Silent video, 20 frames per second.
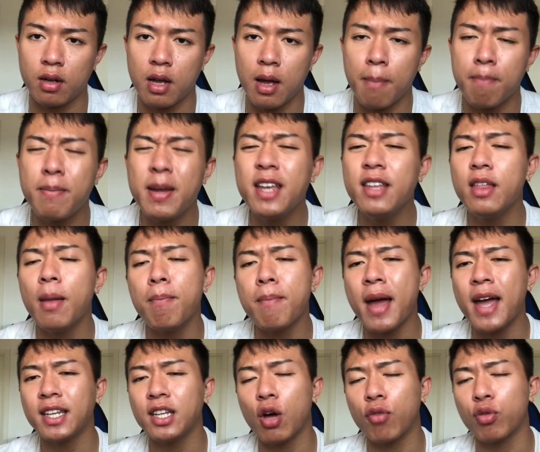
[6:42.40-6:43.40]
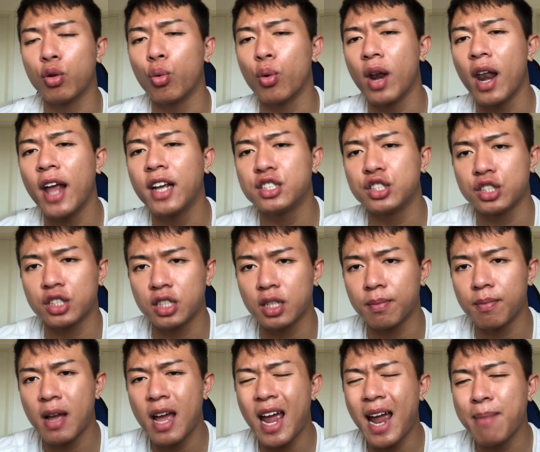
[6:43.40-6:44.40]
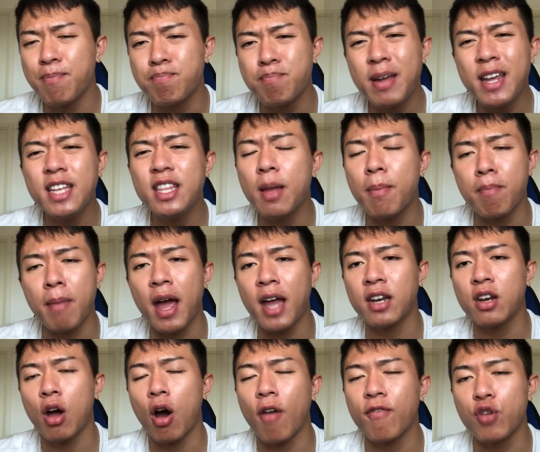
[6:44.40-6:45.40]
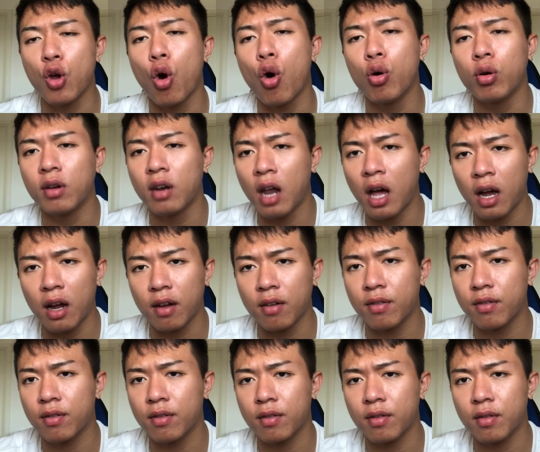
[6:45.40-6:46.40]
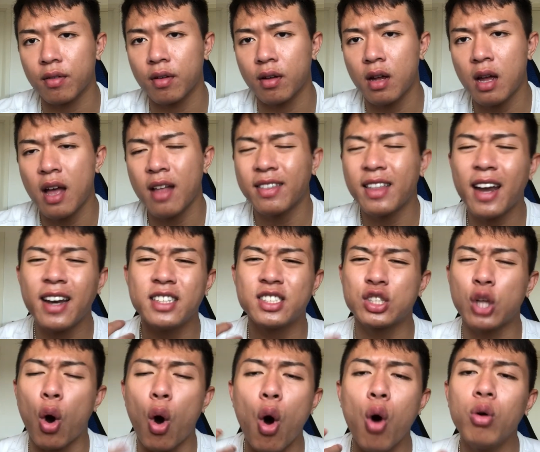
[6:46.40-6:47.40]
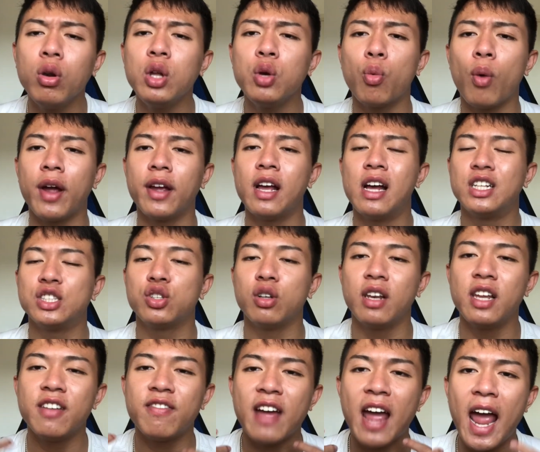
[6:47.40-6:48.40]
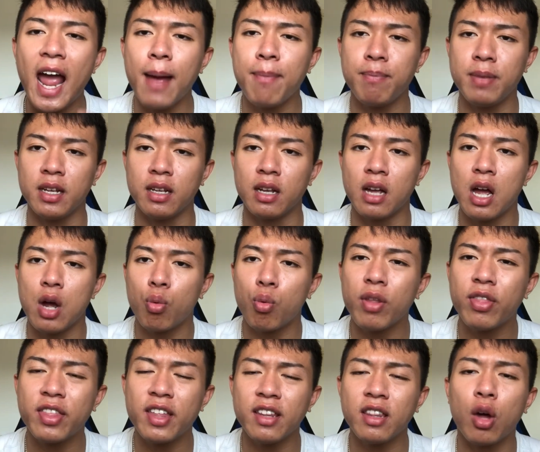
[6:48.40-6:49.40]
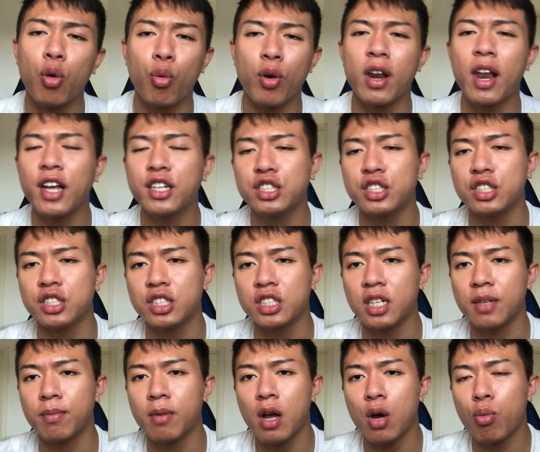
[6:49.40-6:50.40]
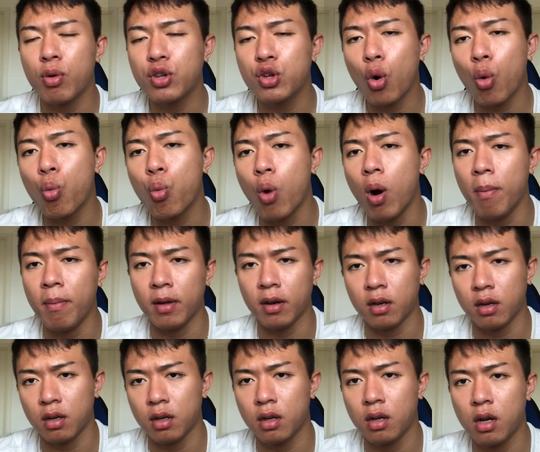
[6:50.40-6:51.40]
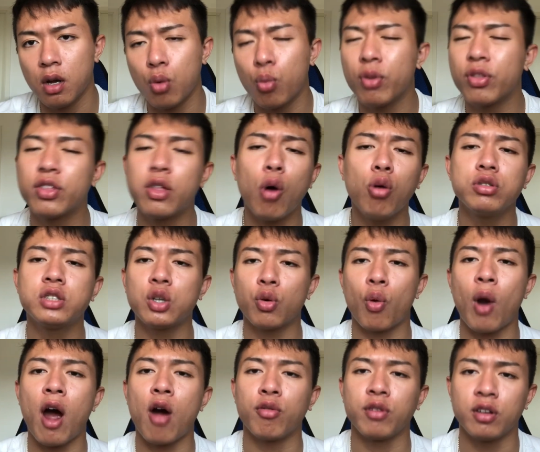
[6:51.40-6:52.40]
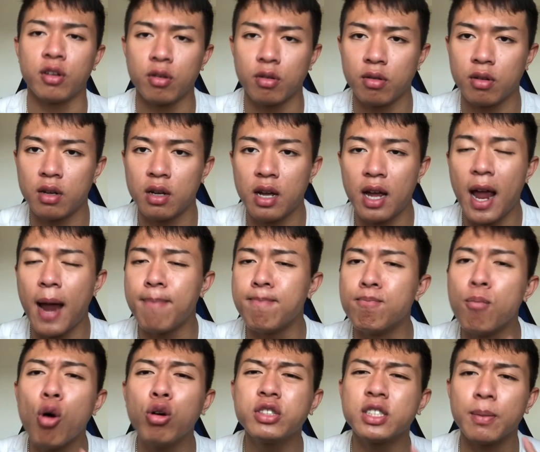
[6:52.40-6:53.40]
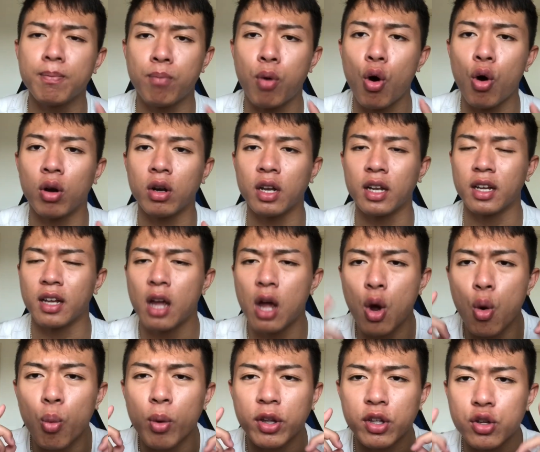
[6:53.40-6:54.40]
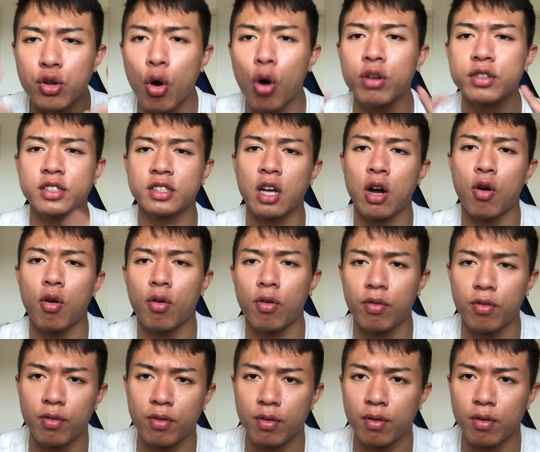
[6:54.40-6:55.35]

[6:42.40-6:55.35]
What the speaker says: Be the man of the relationship and be the man of your own life. That is the only way to live happy within a relationship with your woman, with those around you, and most importantly, with yourself.